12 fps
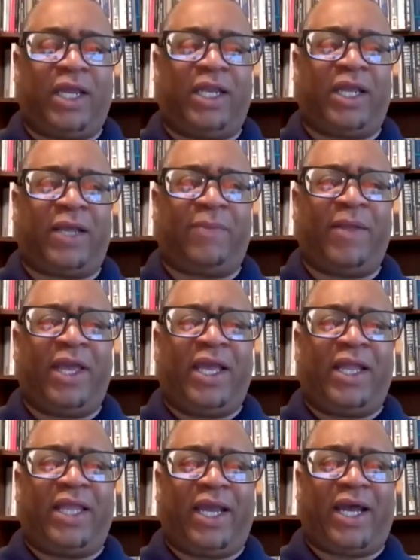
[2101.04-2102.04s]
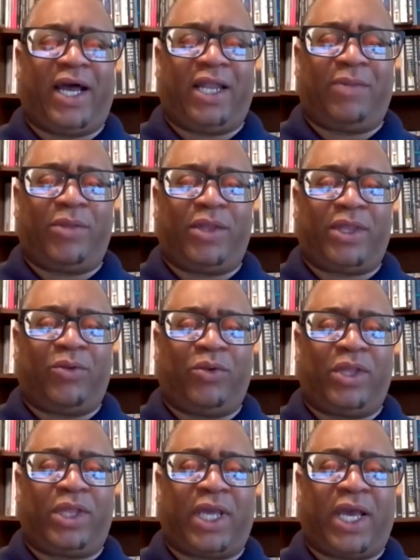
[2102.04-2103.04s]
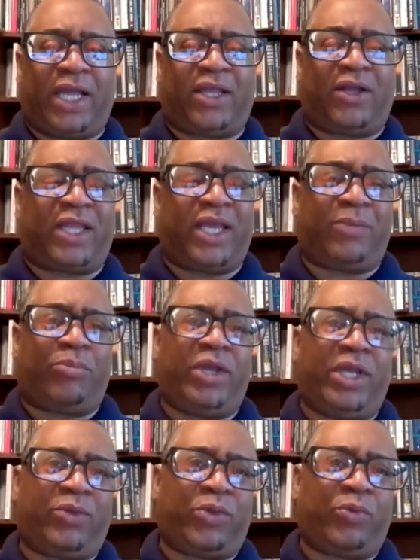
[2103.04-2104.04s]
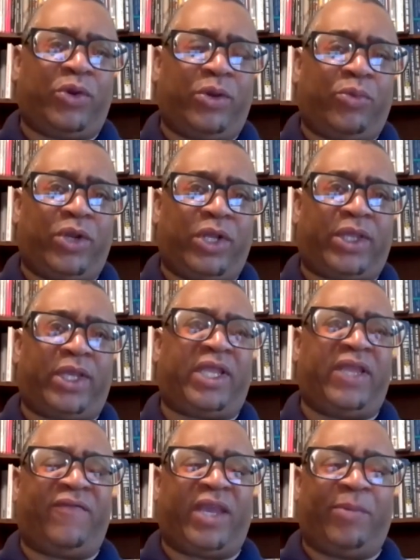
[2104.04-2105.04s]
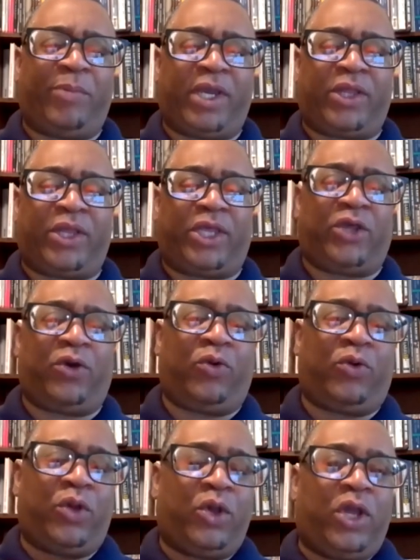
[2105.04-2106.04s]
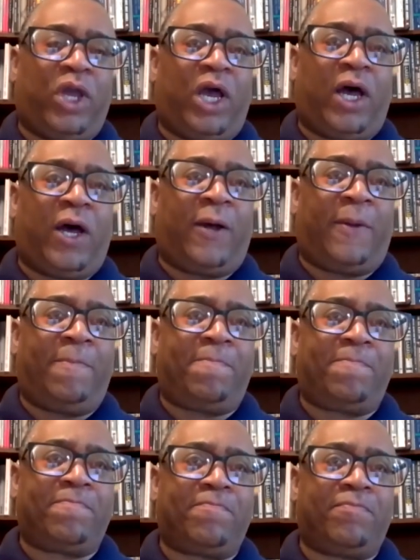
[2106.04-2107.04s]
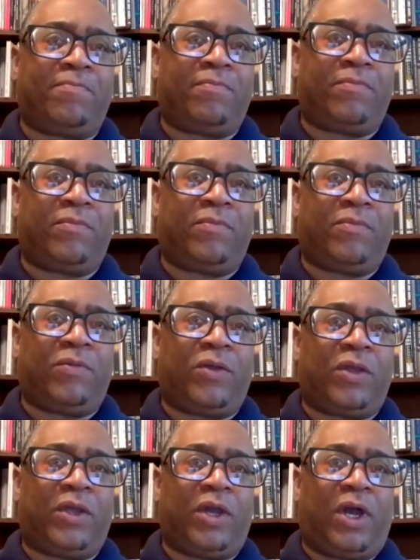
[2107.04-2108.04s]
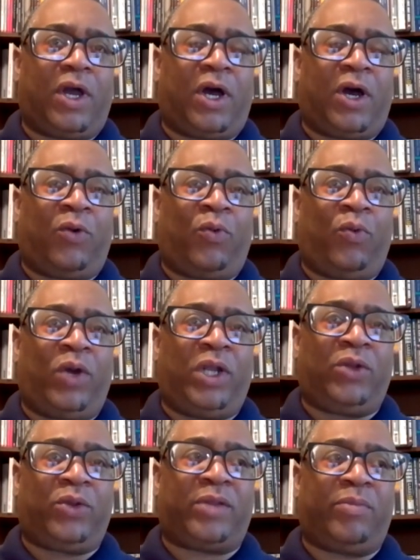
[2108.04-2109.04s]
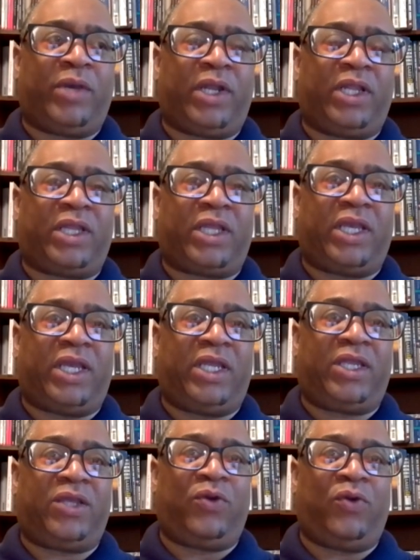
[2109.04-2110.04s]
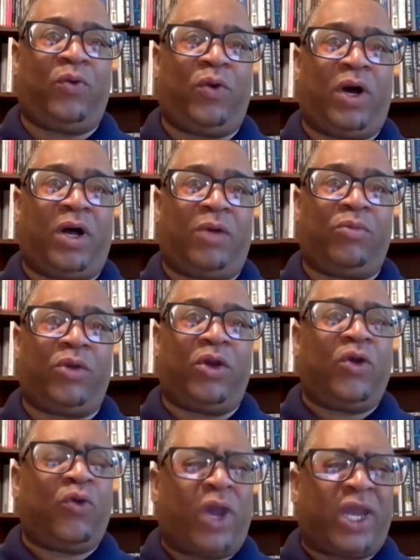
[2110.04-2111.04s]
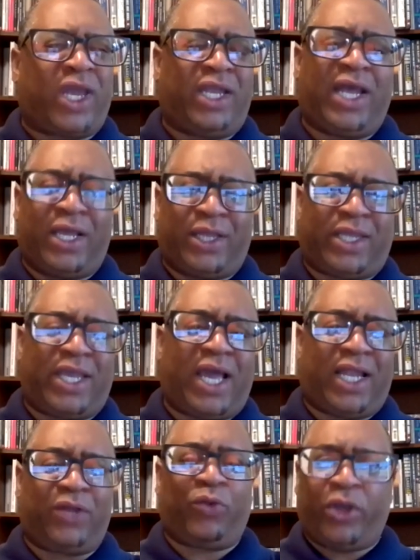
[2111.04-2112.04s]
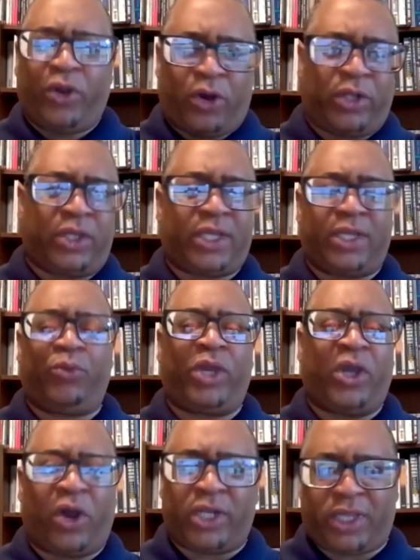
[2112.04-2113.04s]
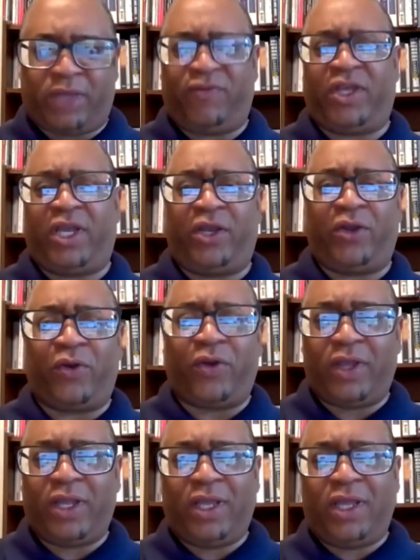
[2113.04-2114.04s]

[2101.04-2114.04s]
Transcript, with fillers: And uh, that column was, uh, I thought that piece was pr- pretty significant because it showed um, uh, Wendell's ability to uh, recognize talent regardless, regardless of gender.